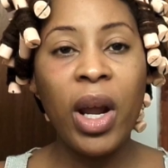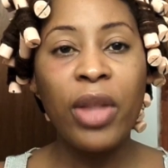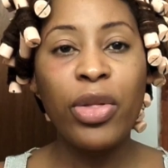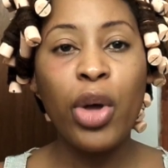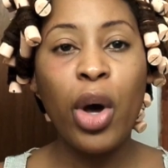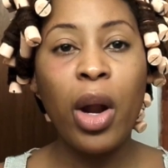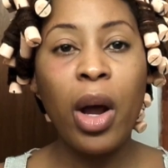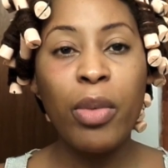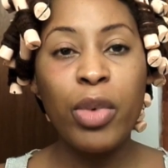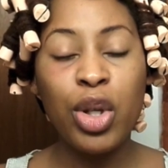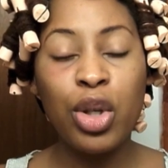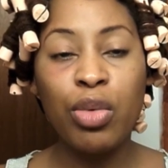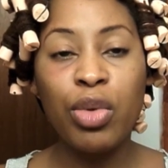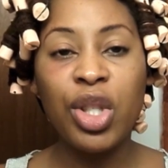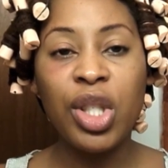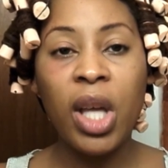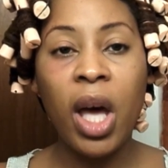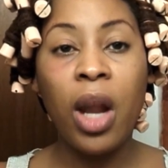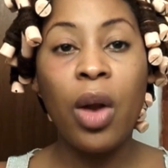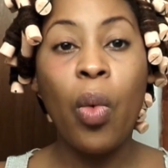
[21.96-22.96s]
thought I would do
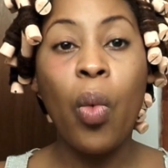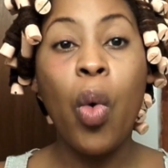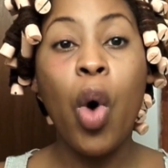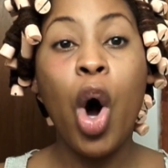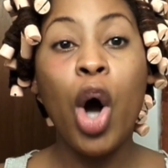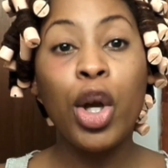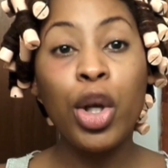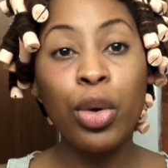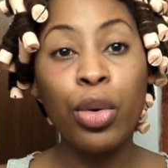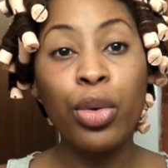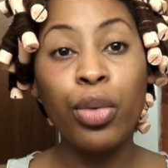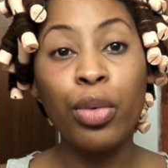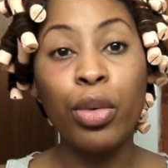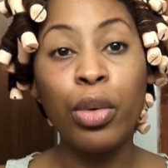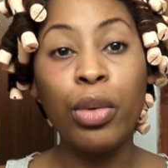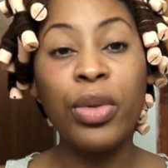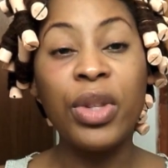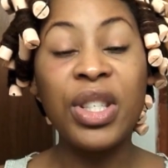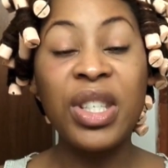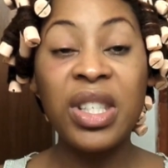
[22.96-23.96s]
is kind of walk you
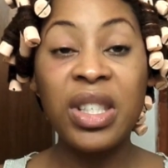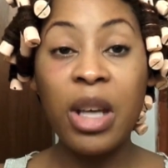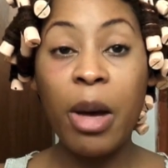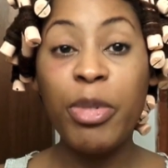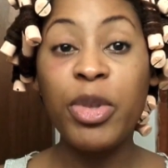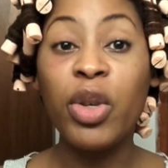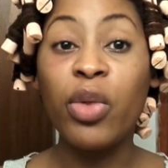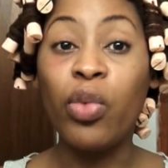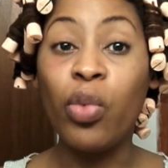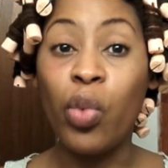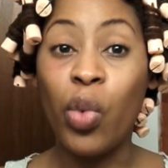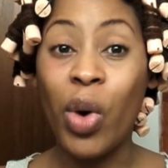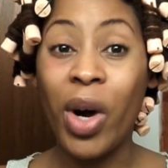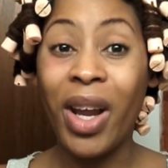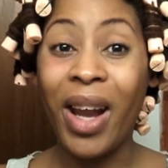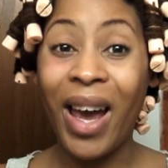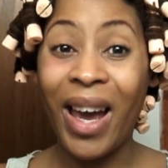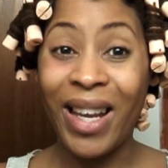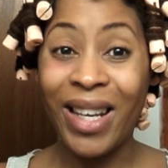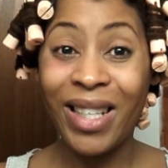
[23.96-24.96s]
through the steps of
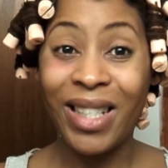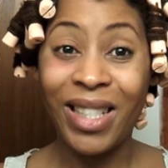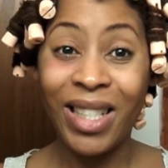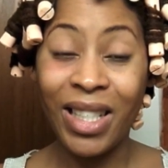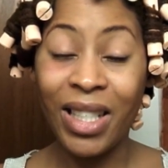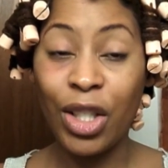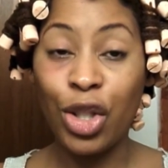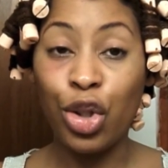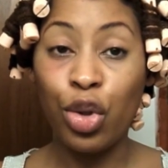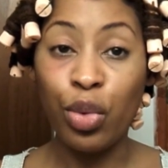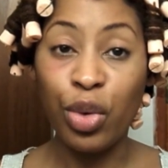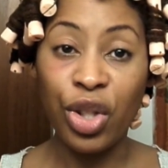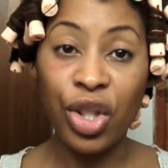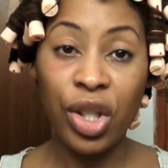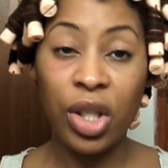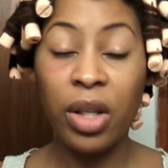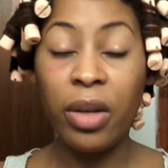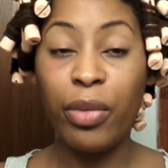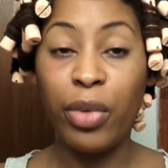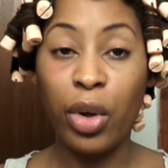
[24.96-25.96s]
what I did to
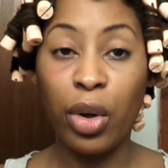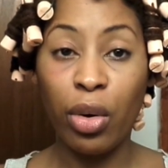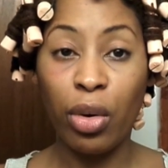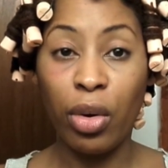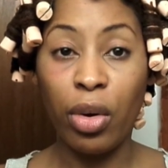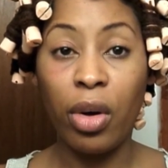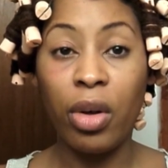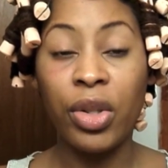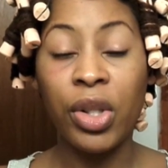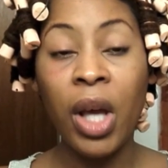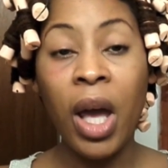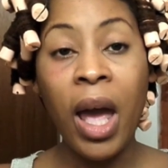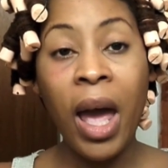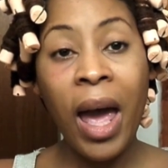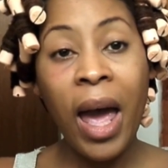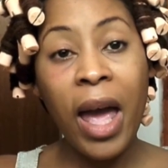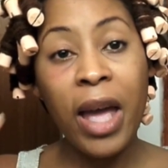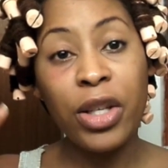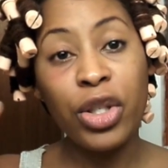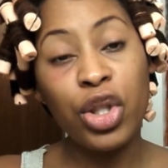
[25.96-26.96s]
achieve the curls
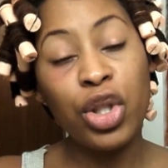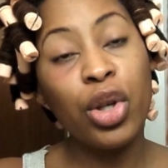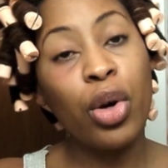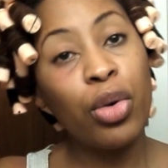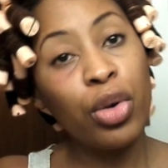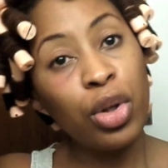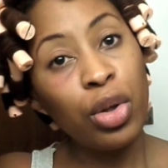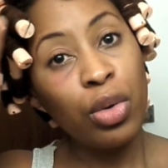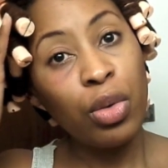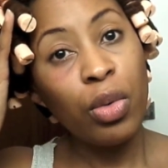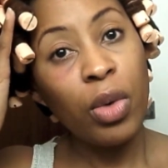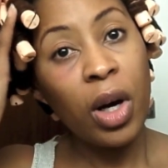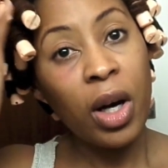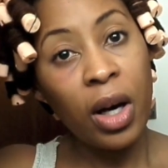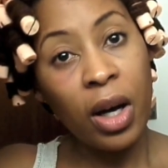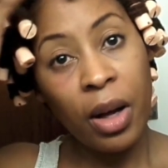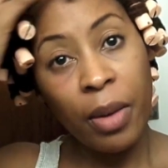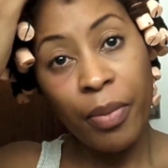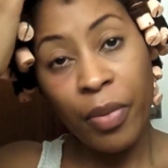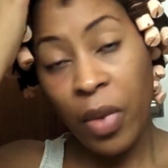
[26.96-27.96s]
and show you
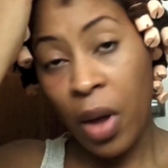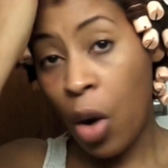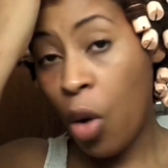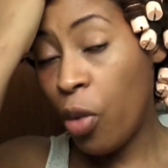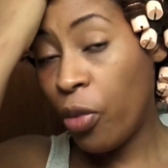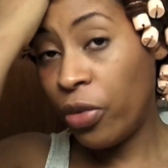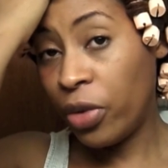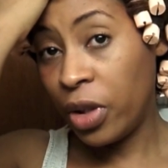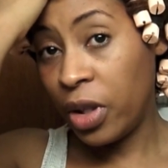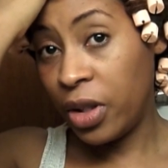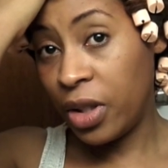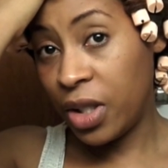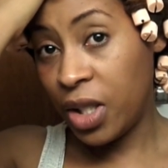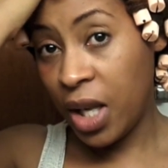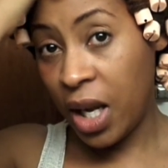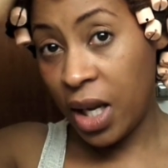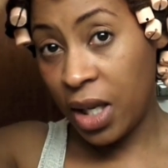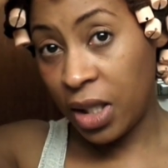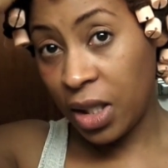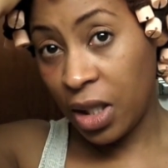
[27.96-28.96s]
hopefully the
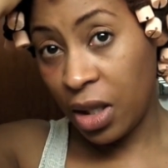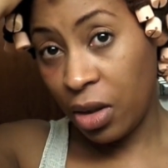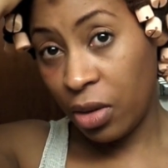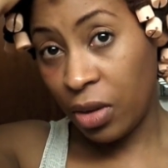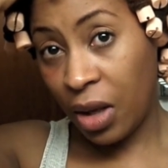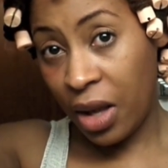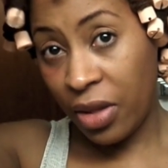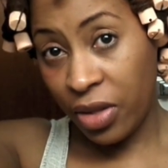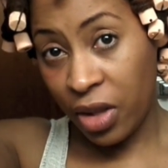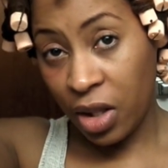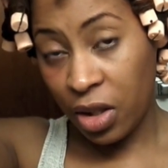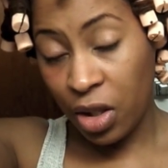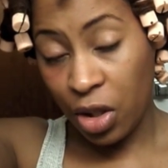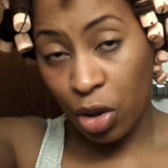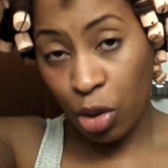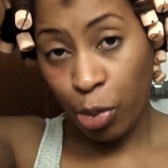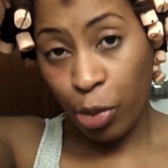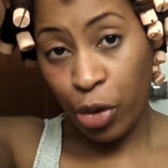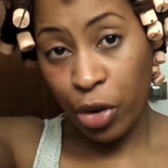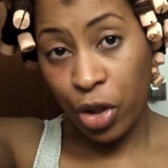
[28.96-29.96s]
takedown. I think
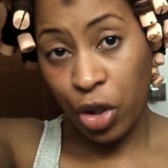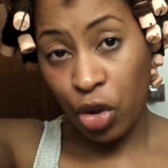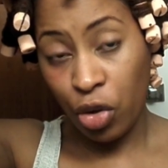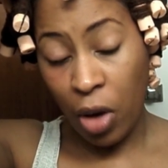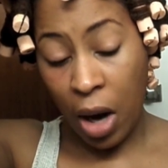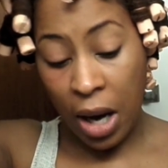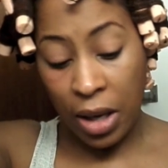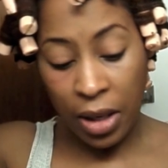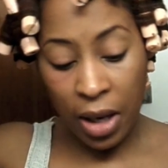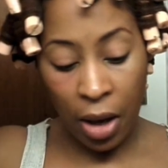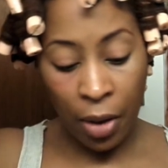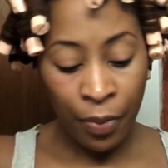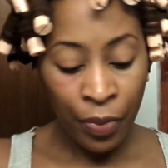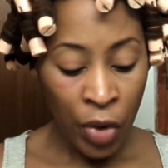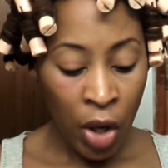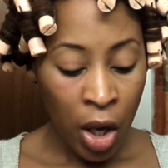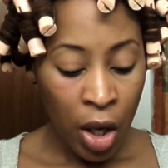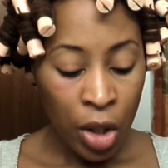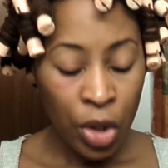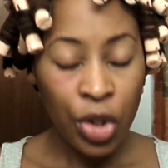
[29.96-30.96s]
these are pretty dry now.
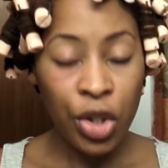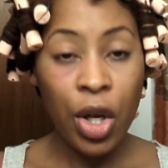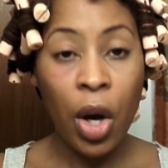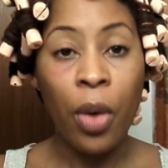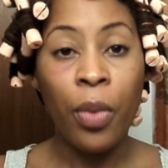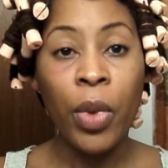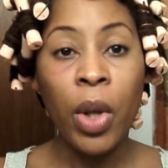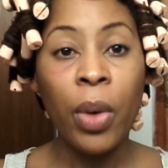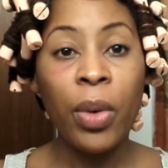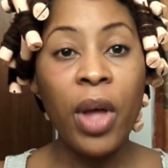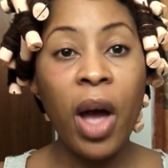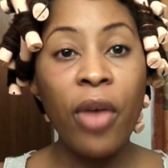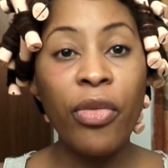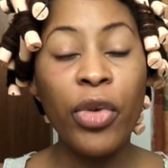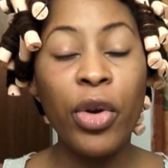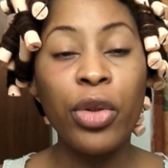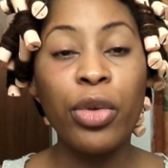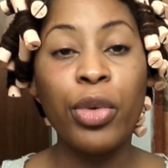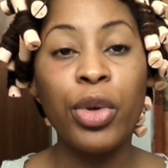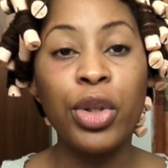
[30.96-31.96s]
So without
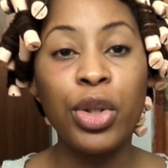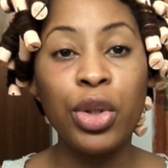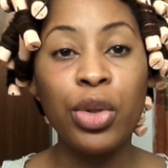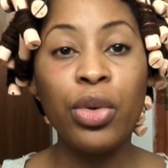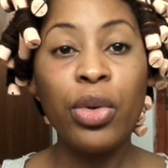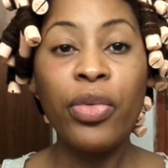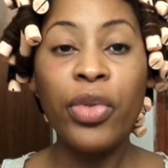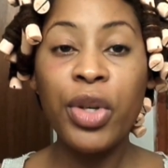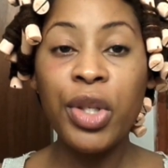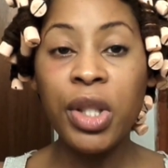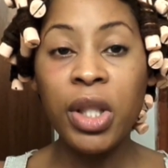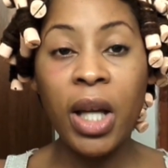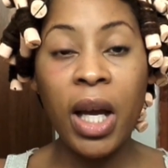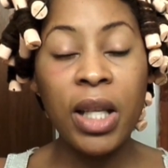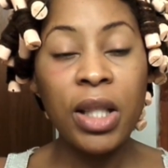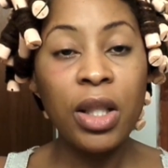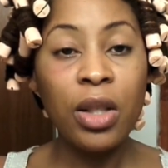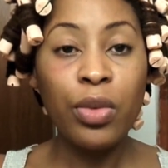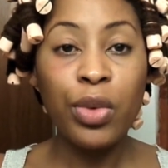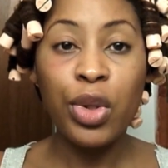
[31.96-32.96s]
further ado, the first thing I
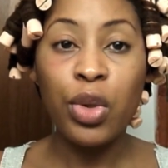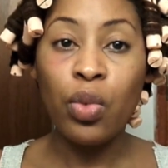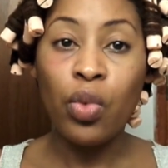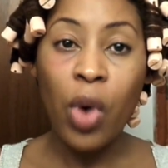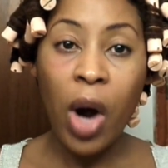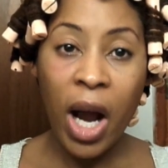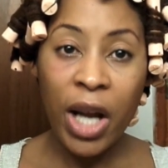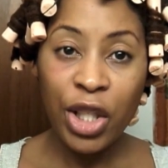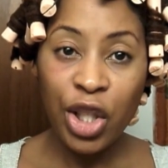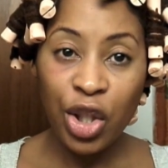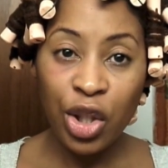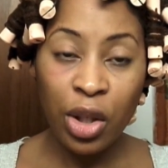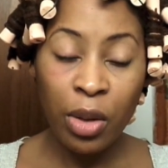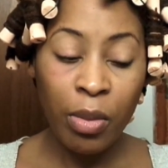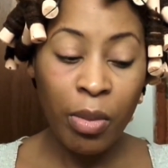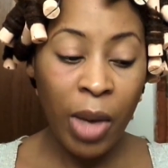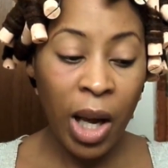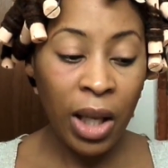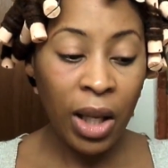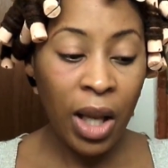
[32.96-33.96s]
did was wash
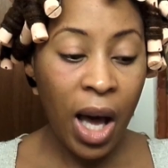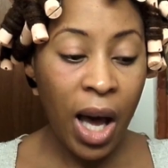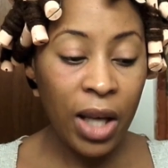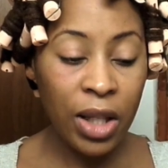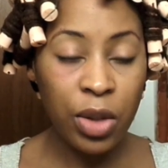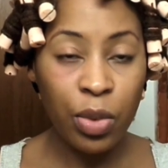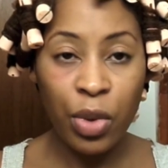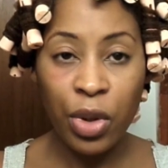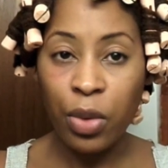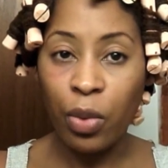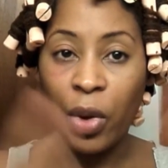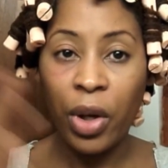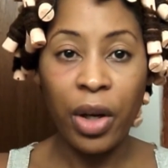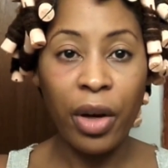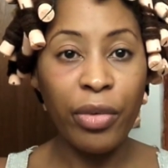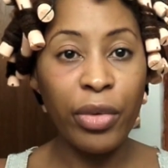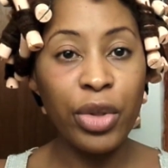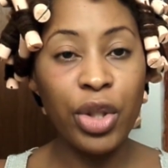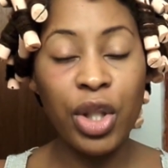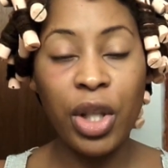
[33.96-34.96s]
my locks with
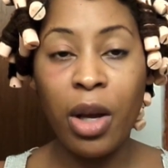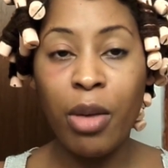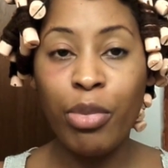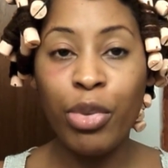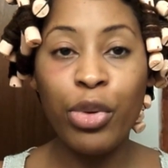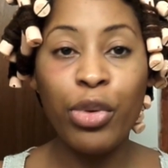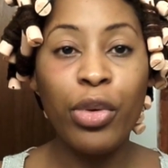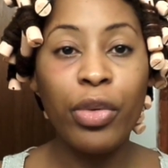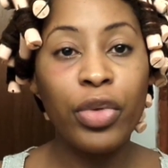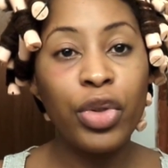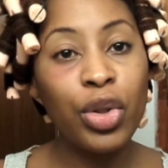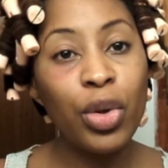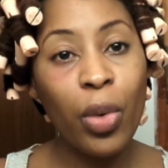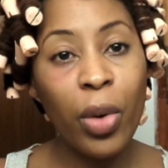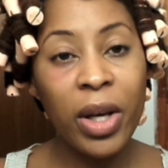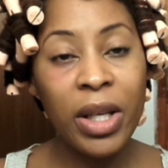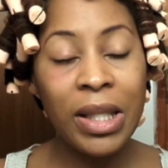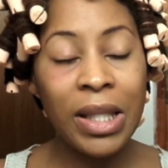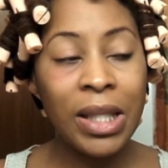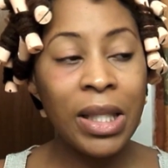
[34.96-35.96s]
whatever shampoo of
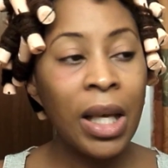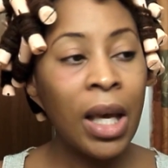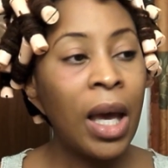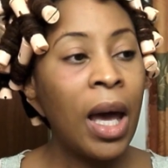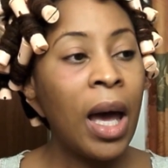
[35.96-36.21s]
choice.